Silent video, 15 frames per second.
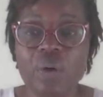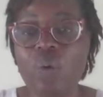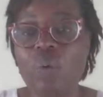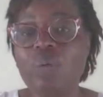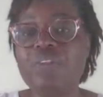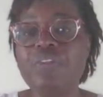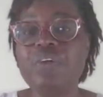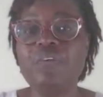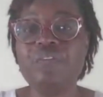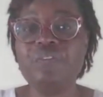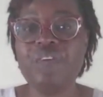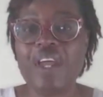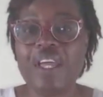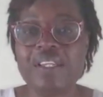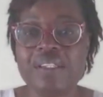or with your
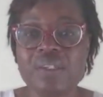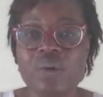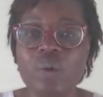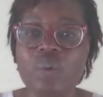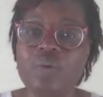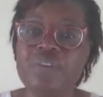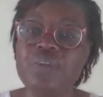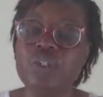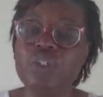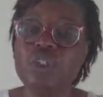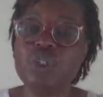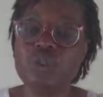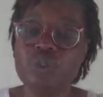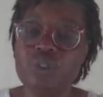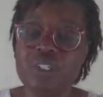friends, or with your
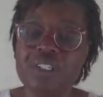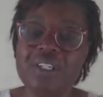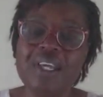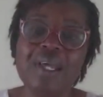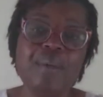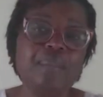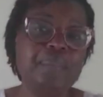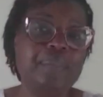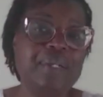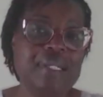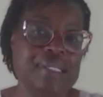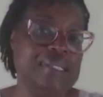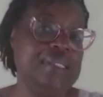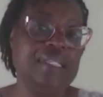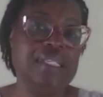children,
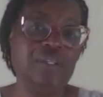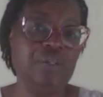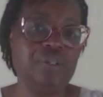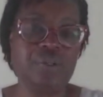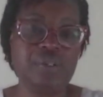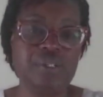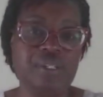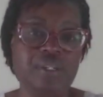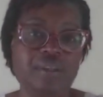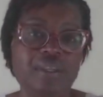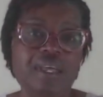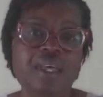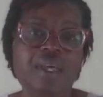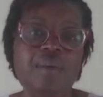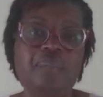please see your doctor.
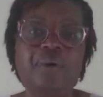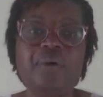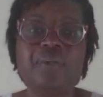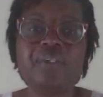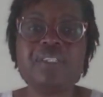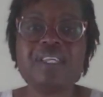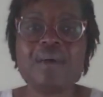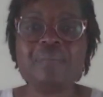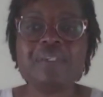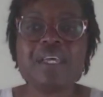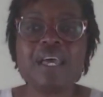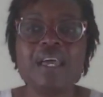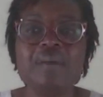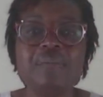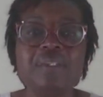Because
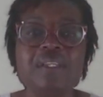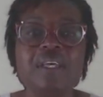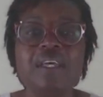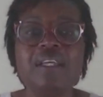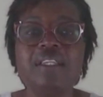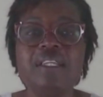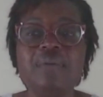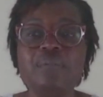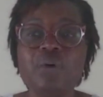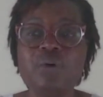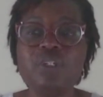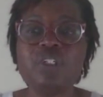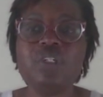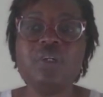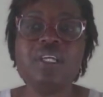sometimes the
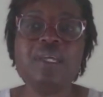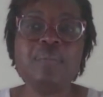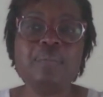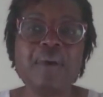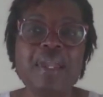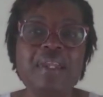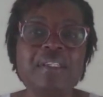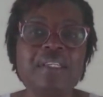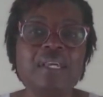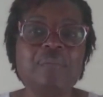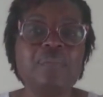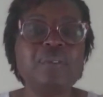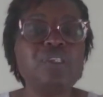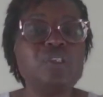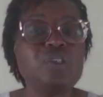emotional imbalance can
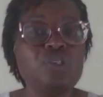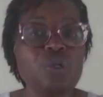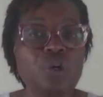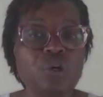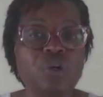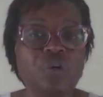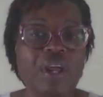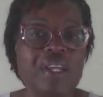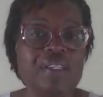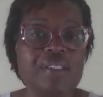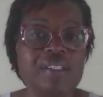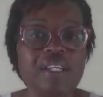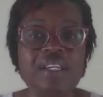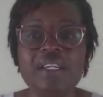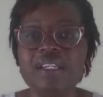be so great
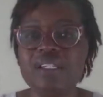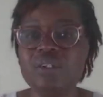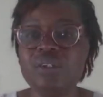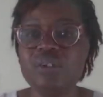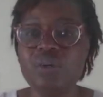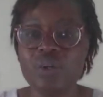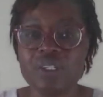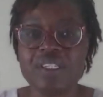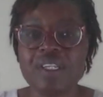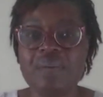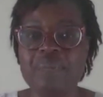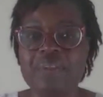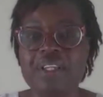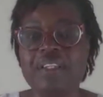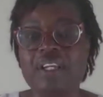that it is not
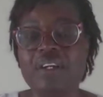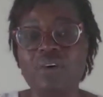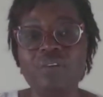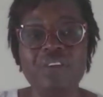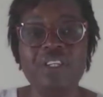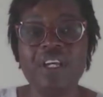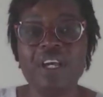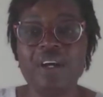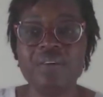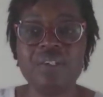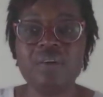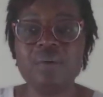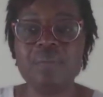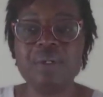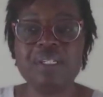something that over the
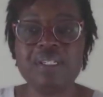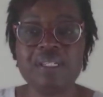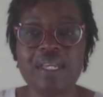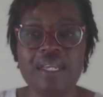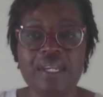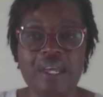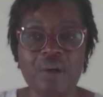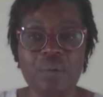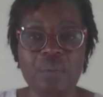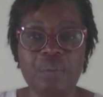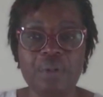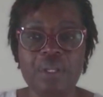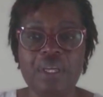counter remedies can help.